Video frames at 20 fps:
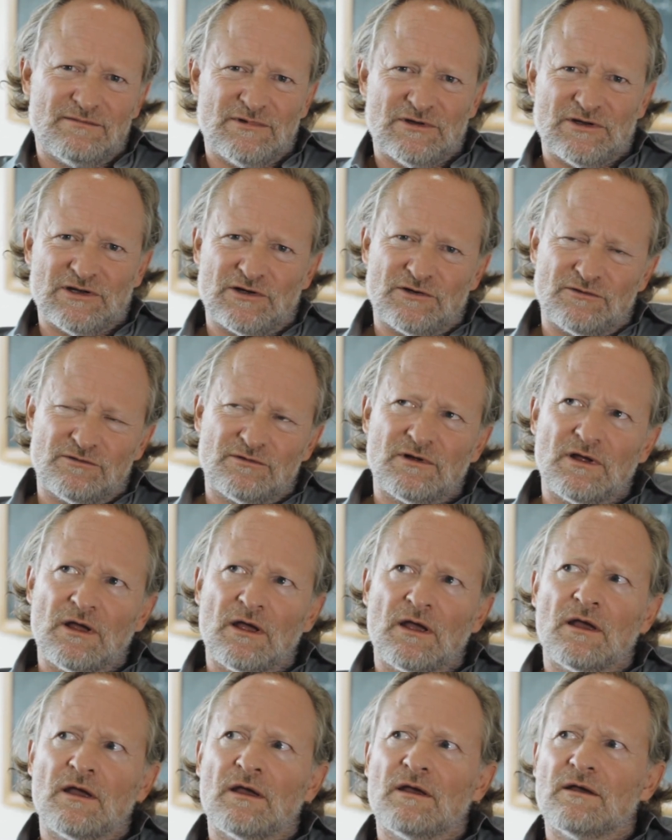you know,
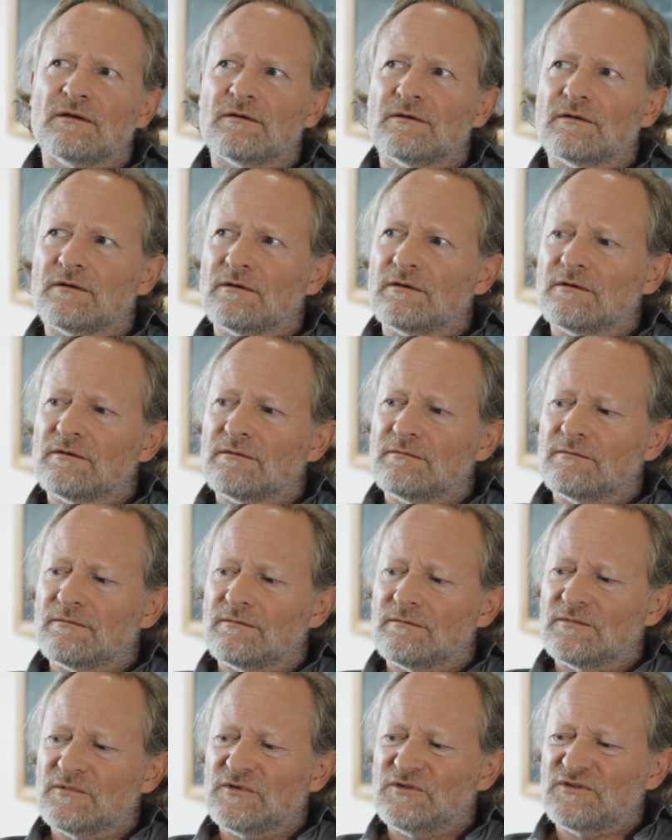
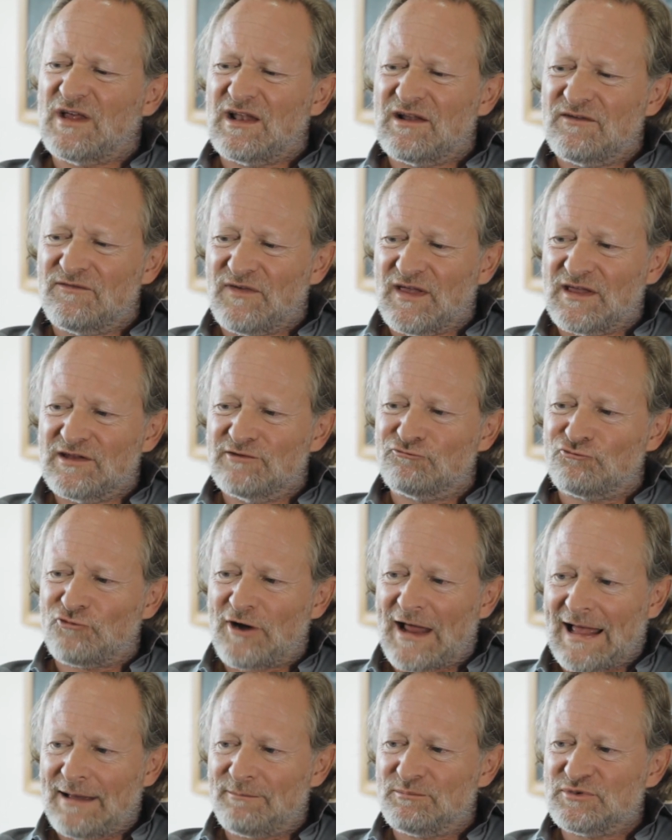cellophane
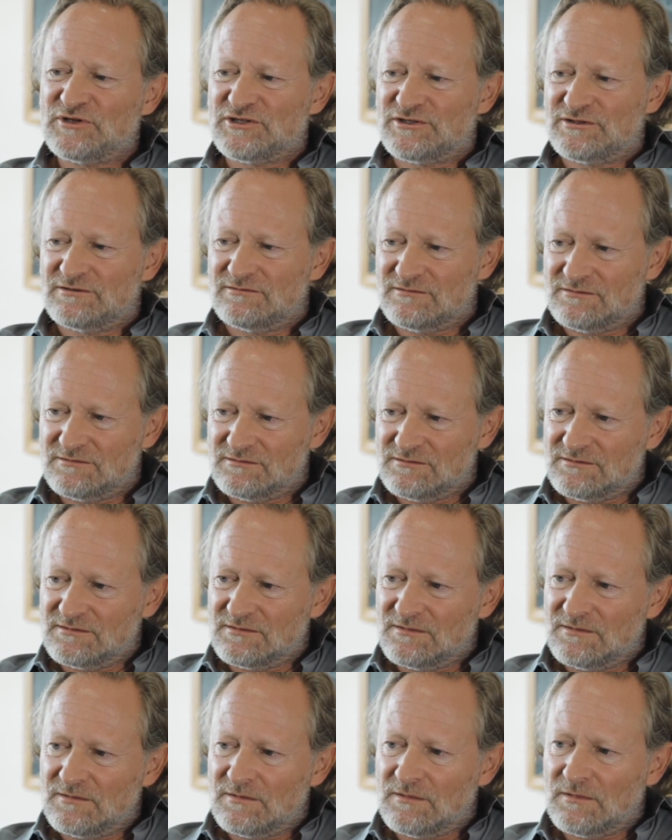wrapped,
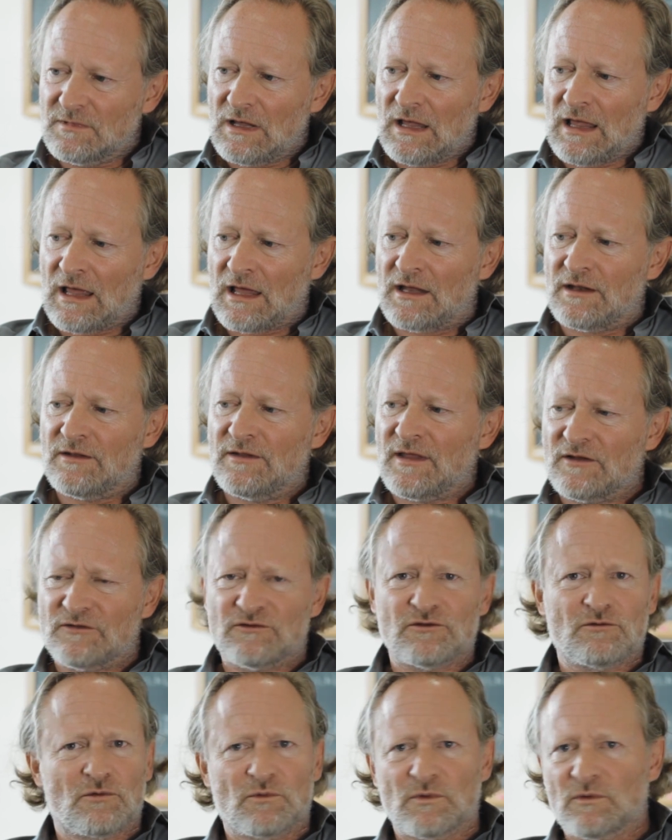and
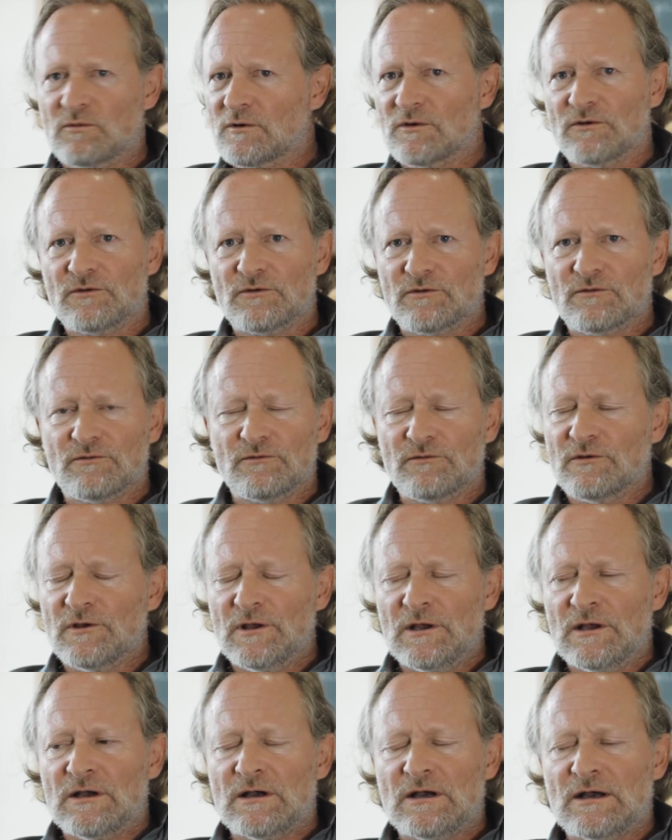that's not what we want.
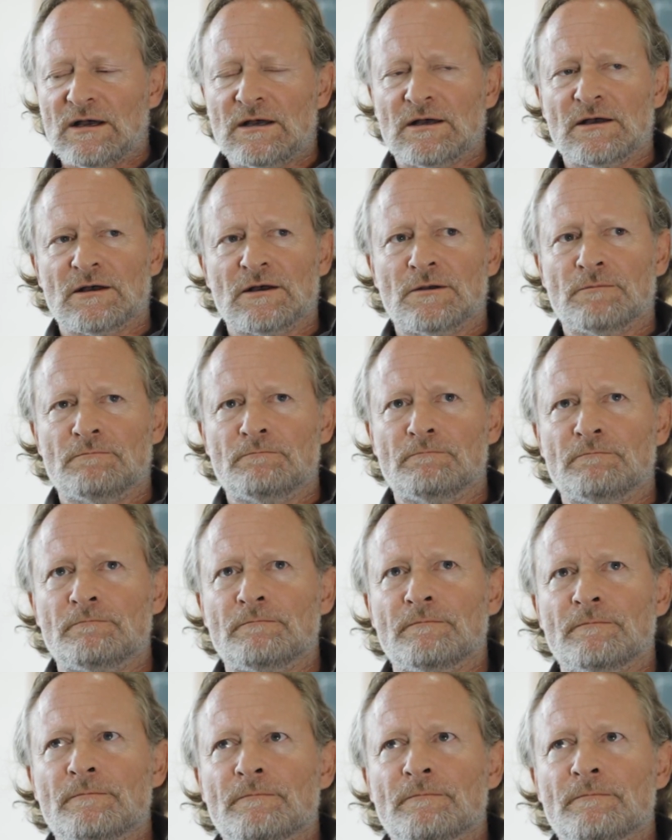Um,